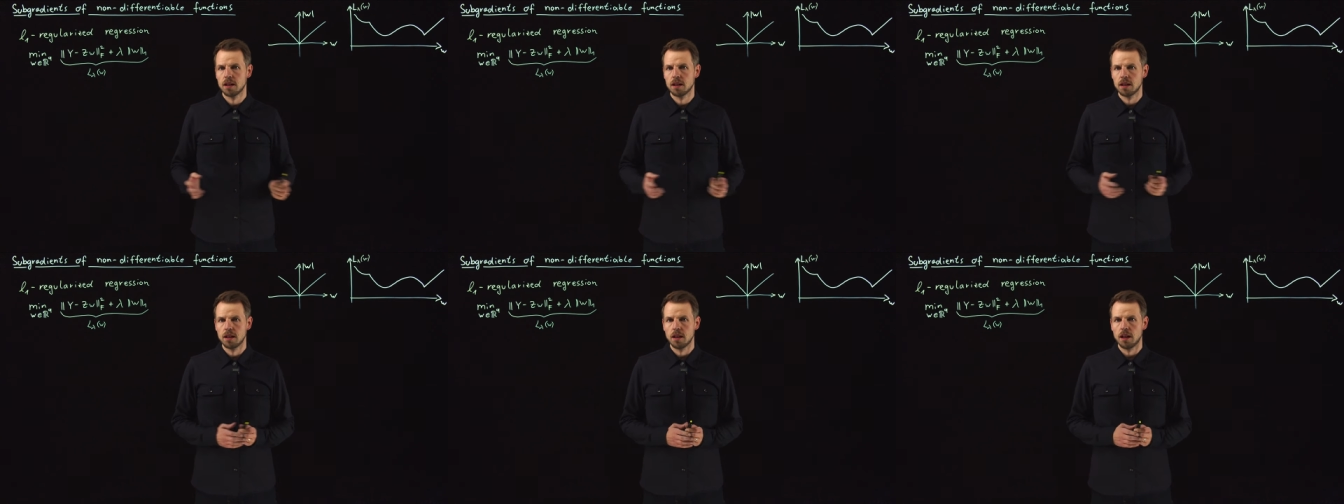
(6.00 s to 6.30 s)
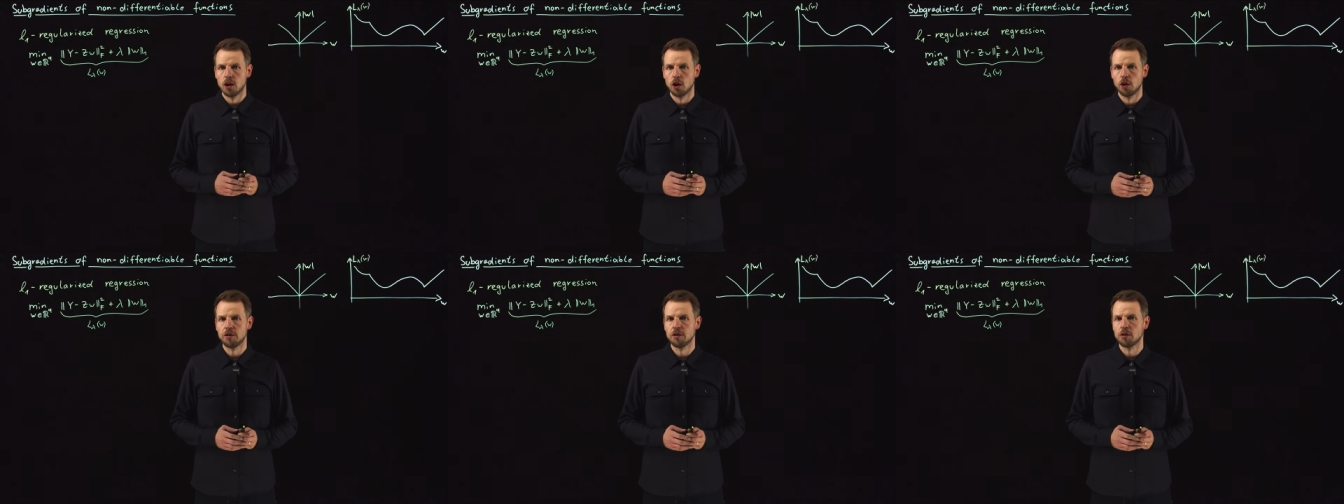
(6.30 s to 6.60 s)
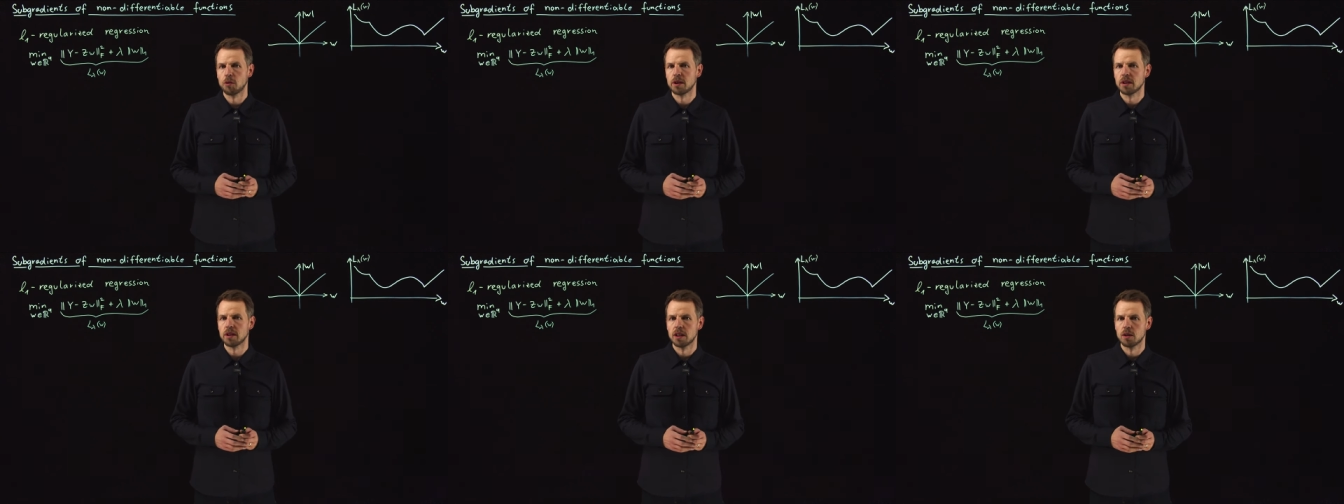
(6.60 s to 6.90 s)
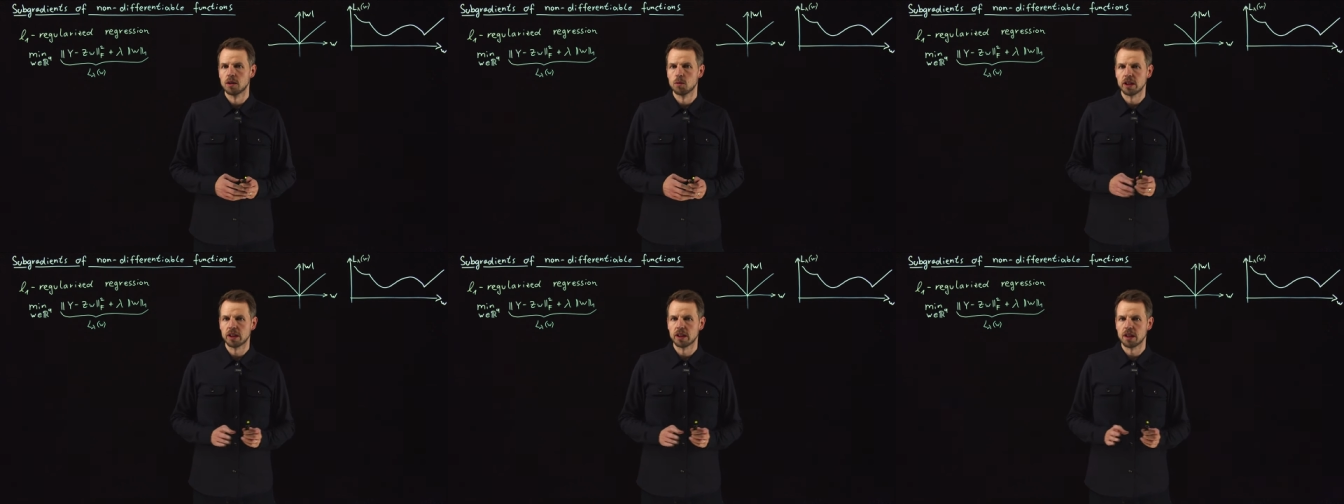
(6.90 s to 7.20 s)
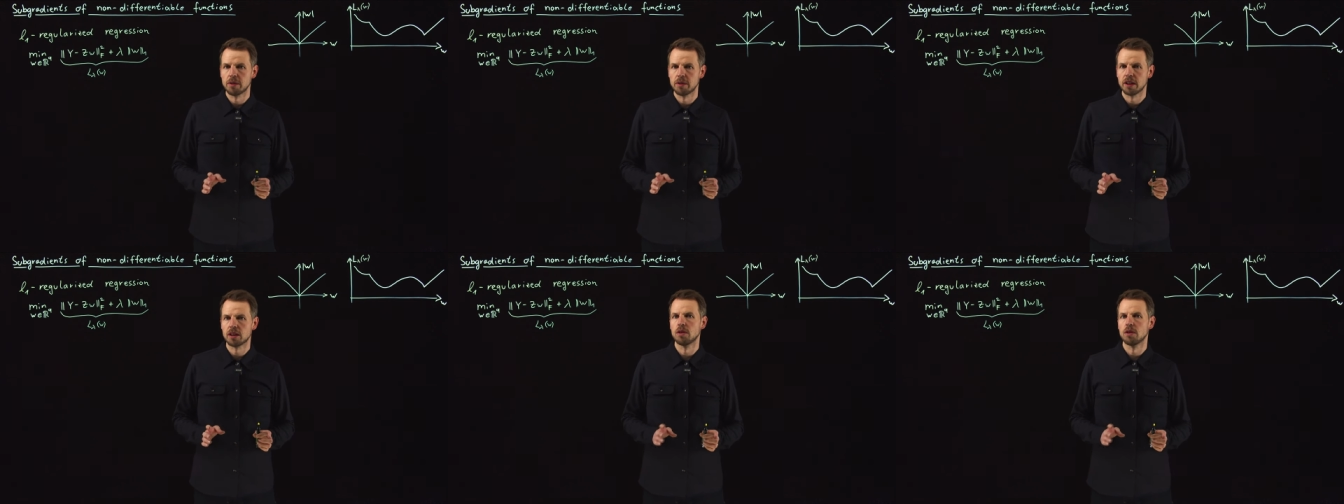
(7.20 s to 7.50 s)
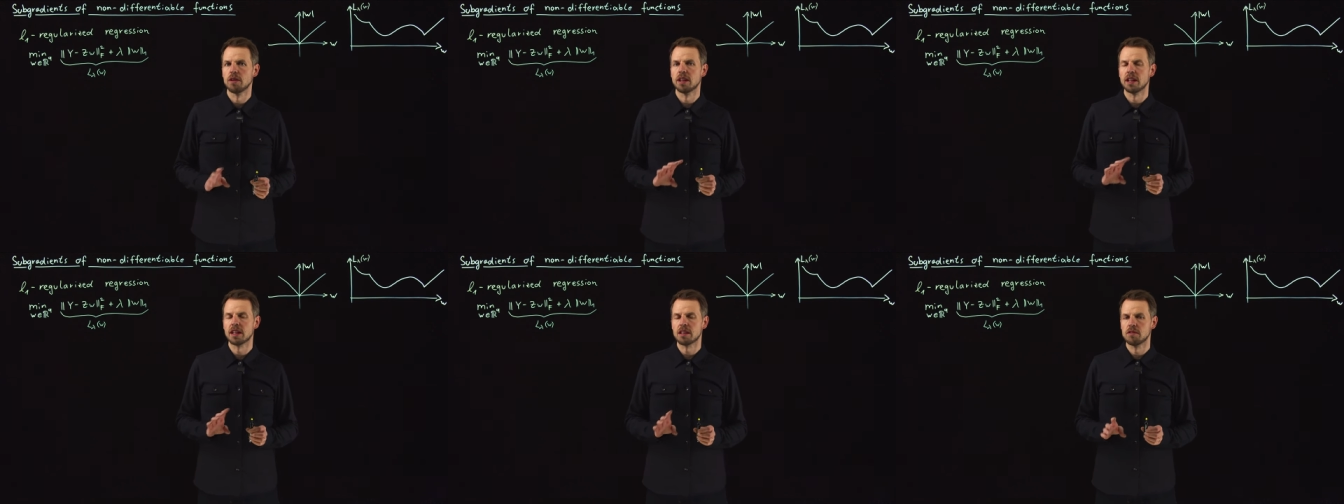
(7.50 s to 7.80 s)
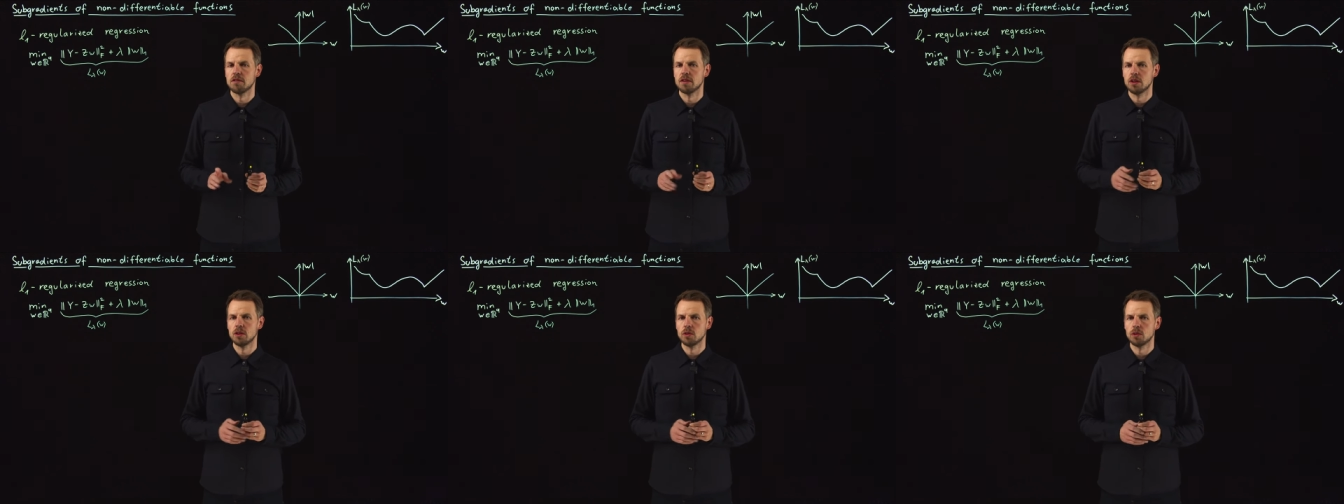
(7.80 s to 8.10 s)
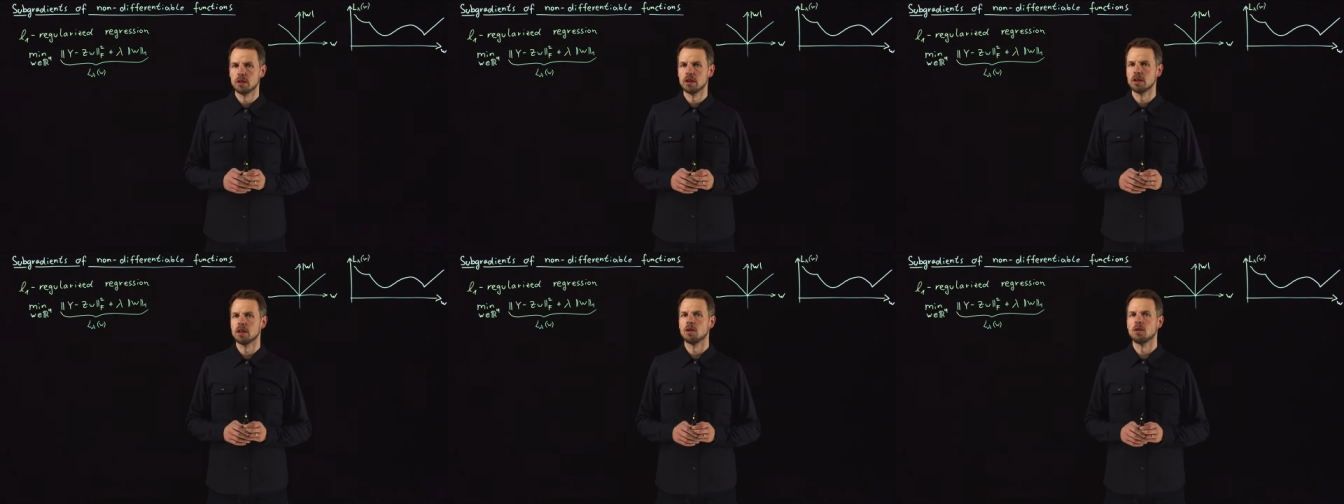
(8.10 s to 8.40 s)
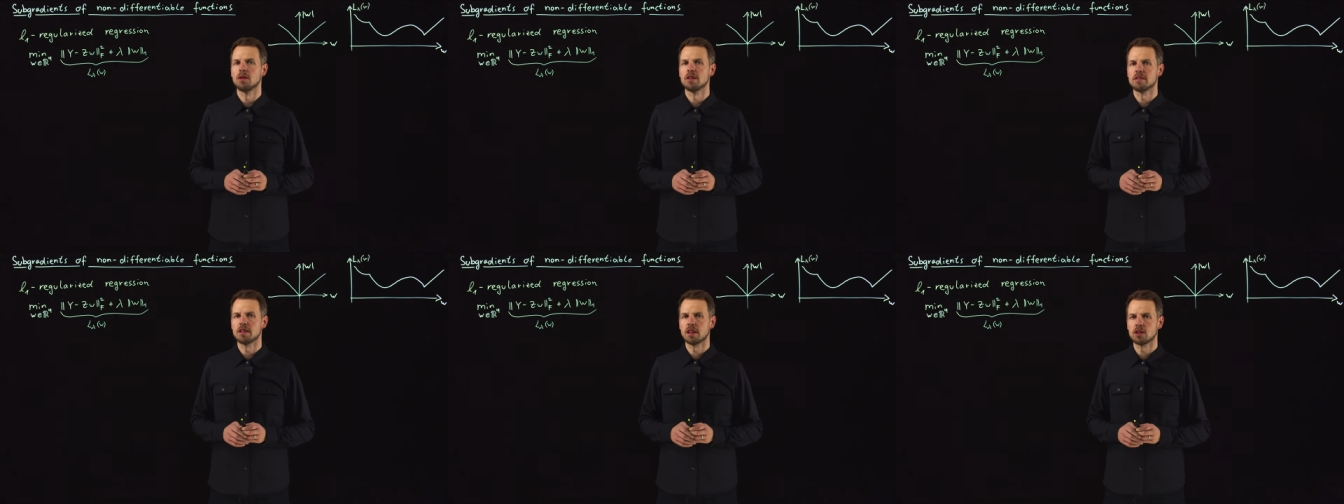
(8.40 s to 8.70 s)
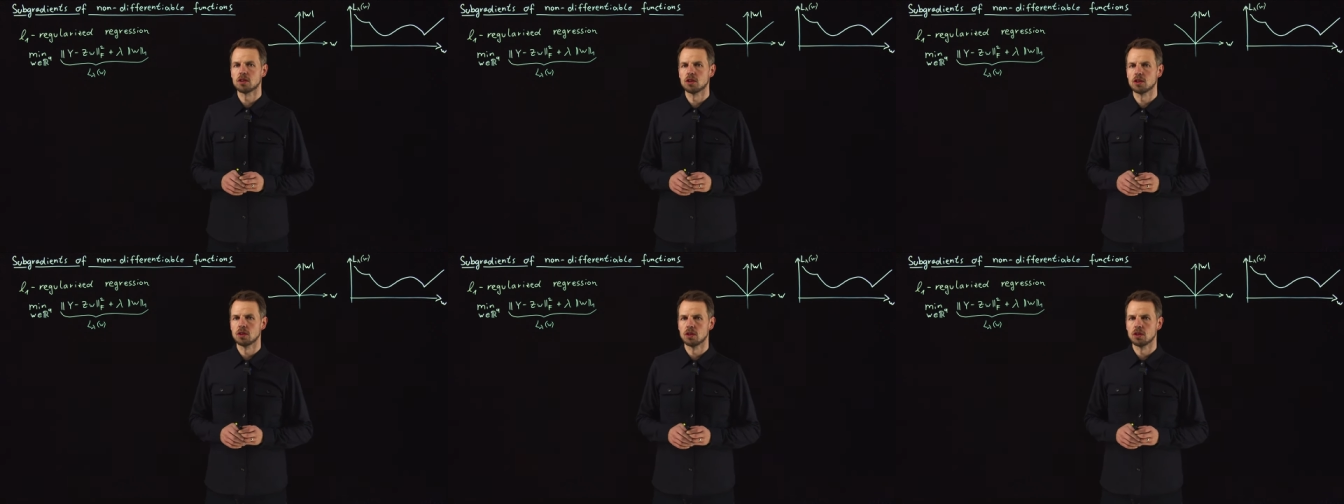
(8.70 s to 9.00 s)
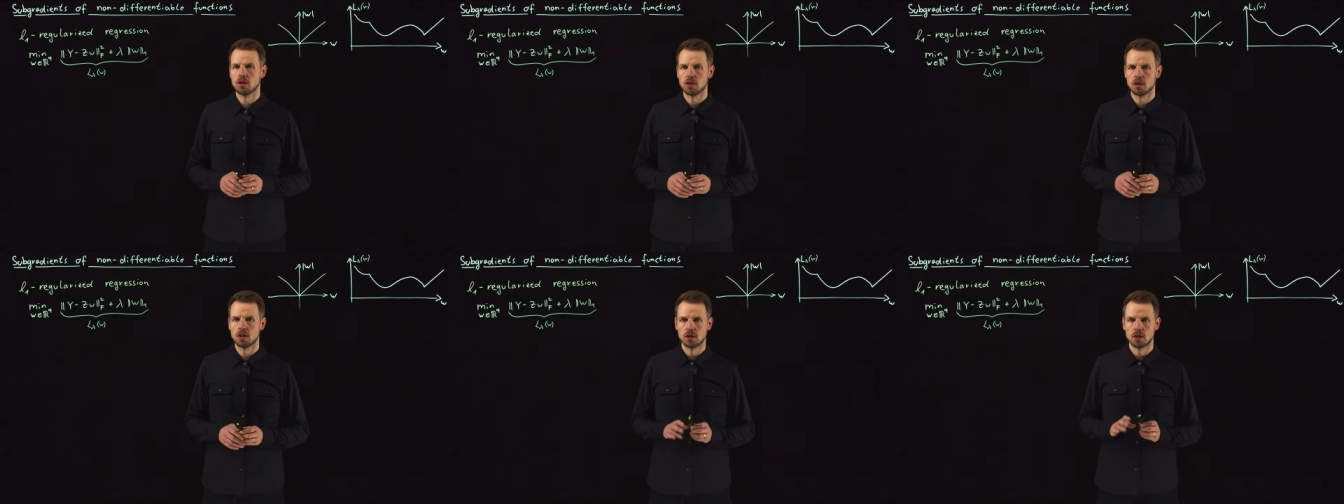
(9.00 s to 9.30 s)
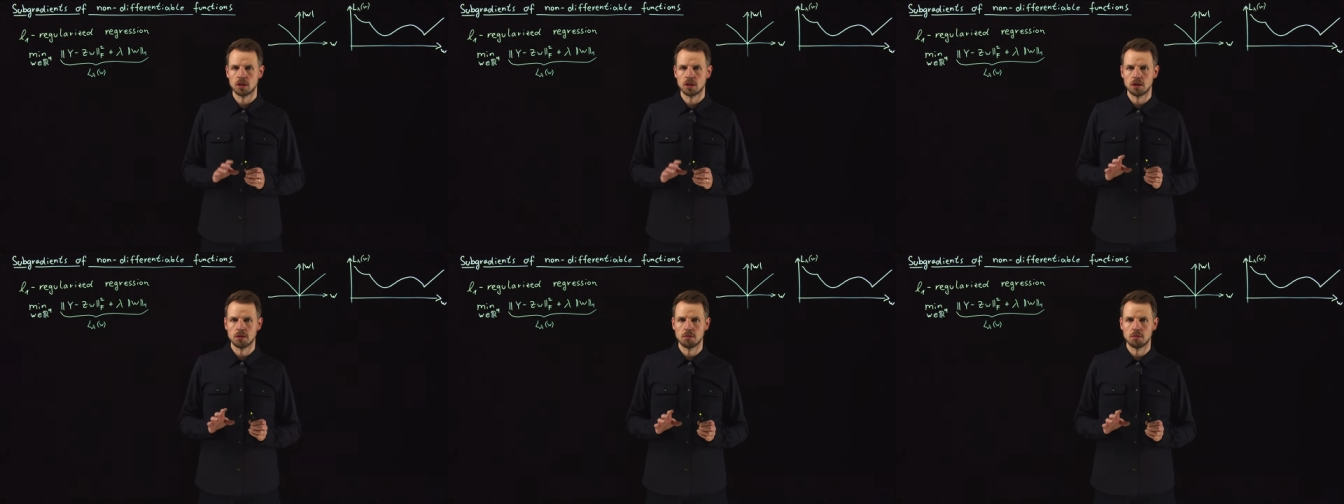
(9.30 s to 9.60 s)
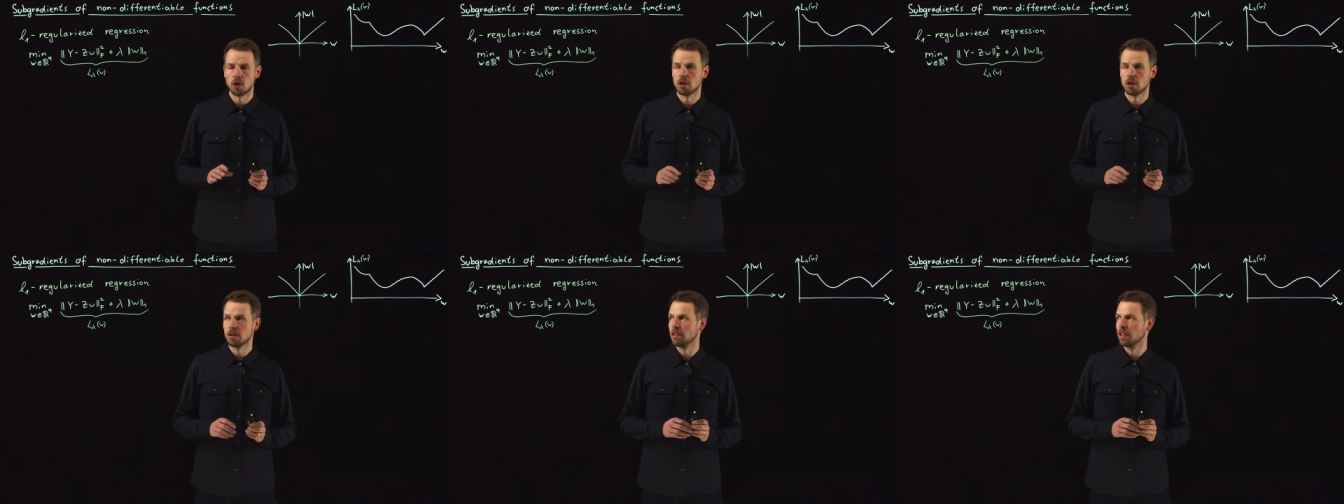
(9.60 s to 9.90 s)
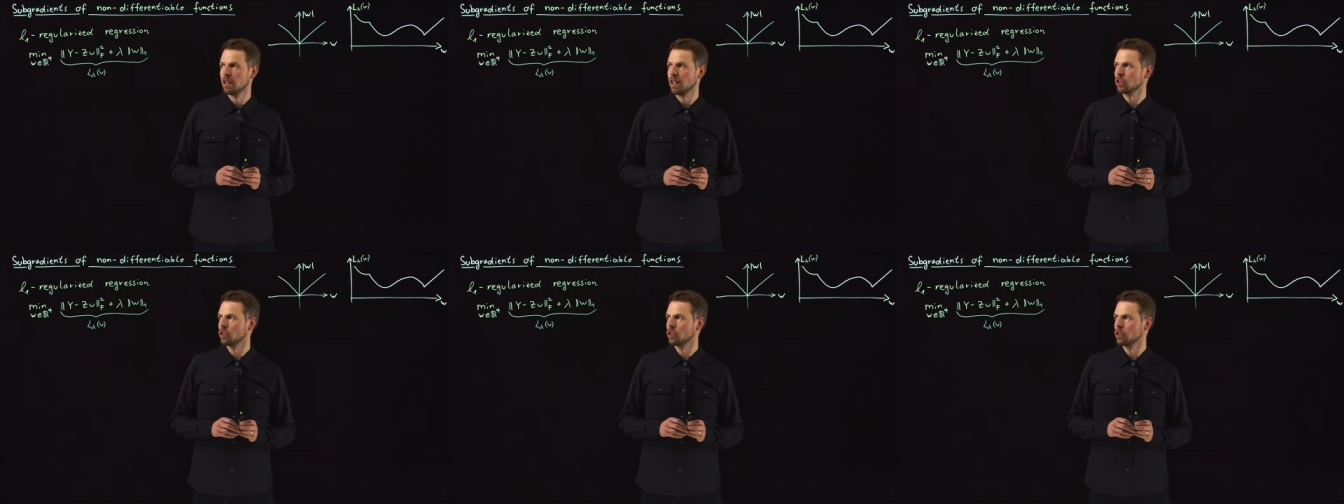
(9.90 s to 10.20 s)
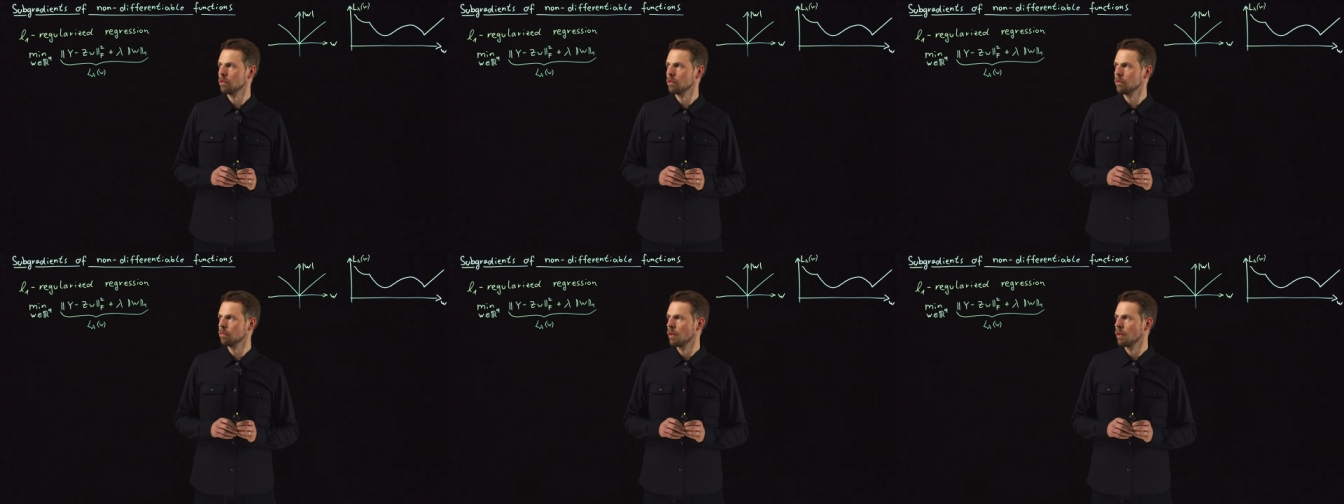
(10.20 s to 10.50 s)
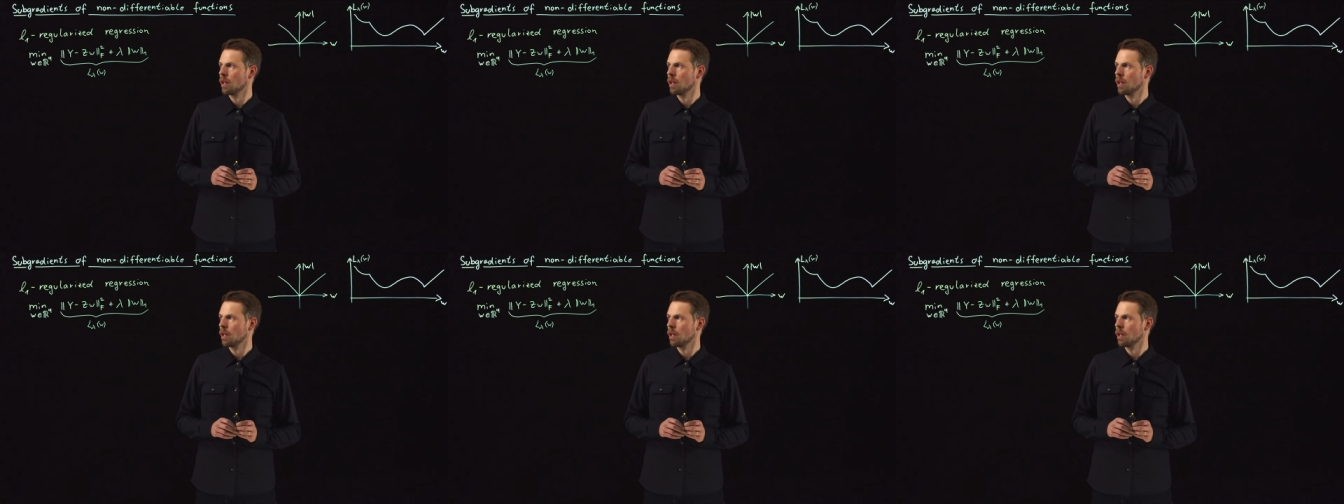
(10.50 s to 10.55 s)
Hello everyone and welcome back to the next video in our section on model selection.